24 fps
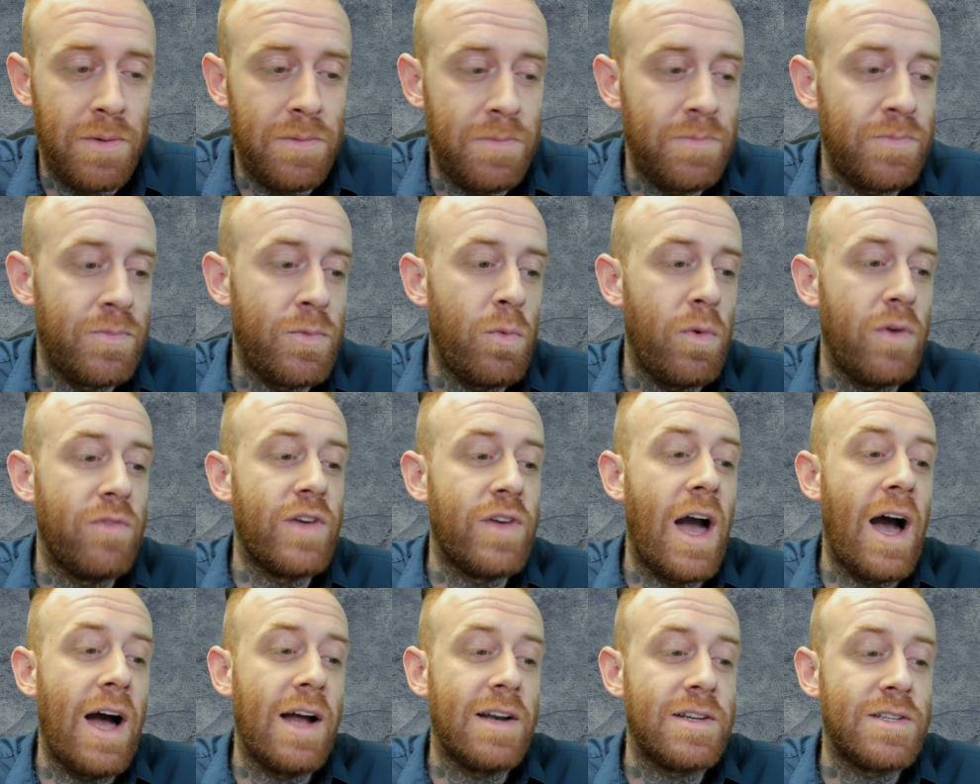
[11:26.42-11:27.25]
we've
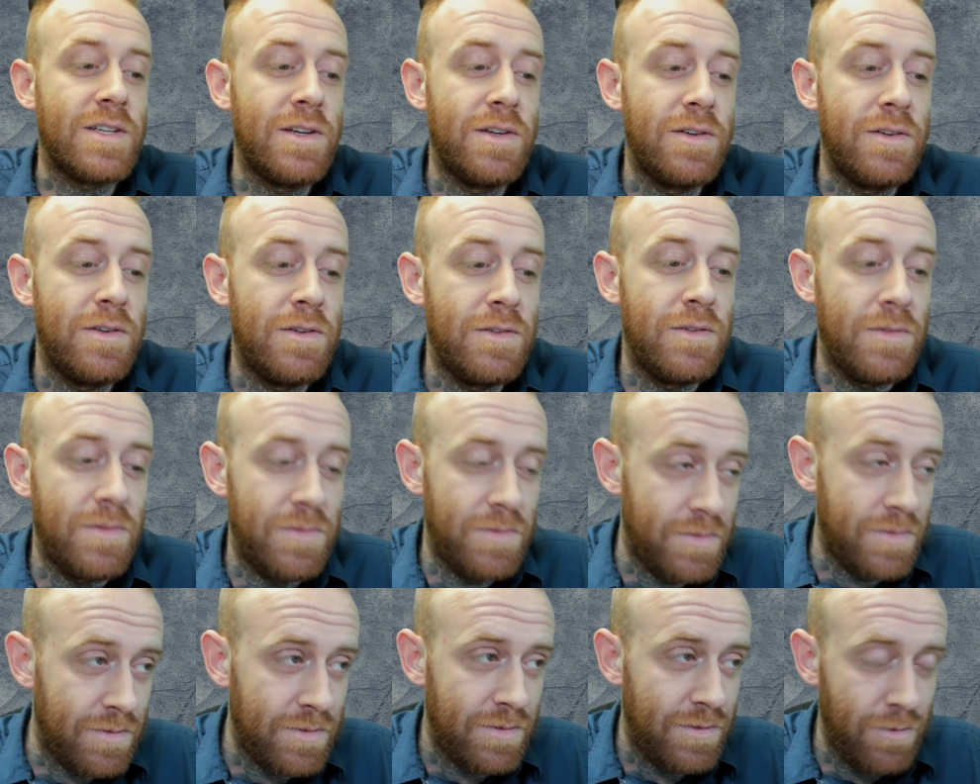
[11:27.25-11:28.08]
got
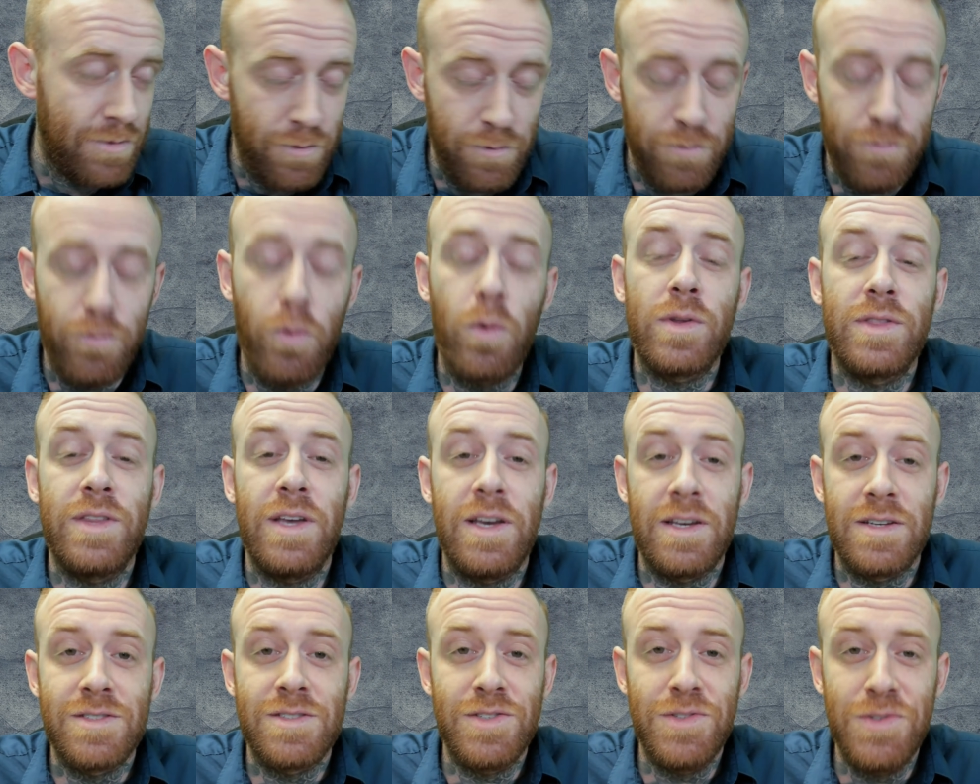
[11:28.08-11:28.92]
4
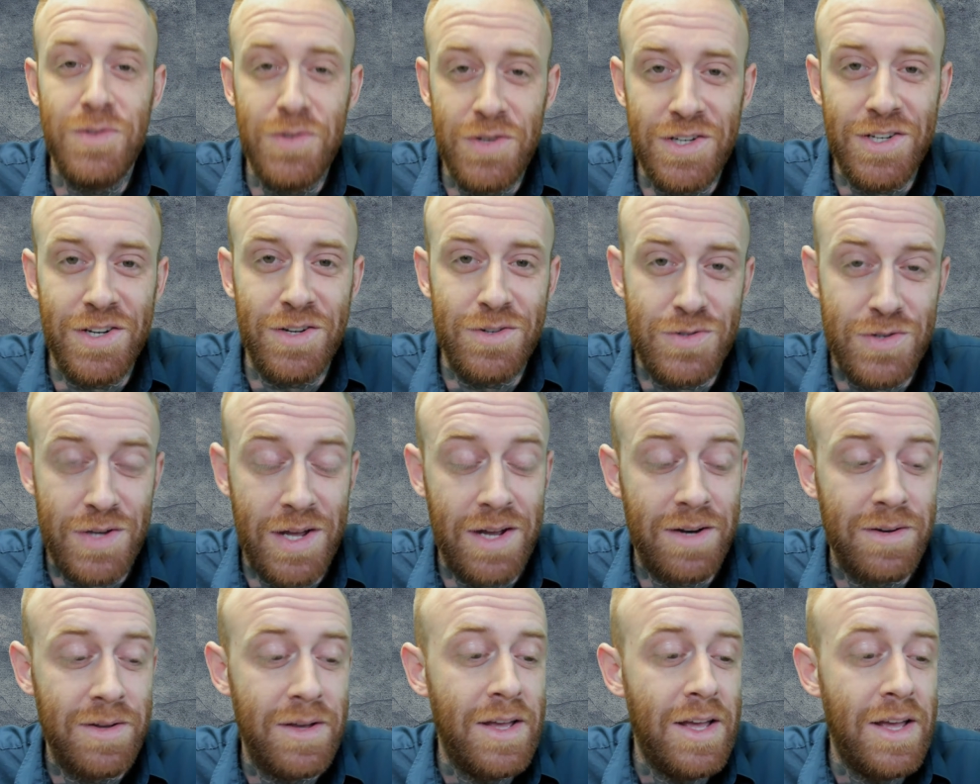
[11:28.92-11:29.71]
things you need to understand.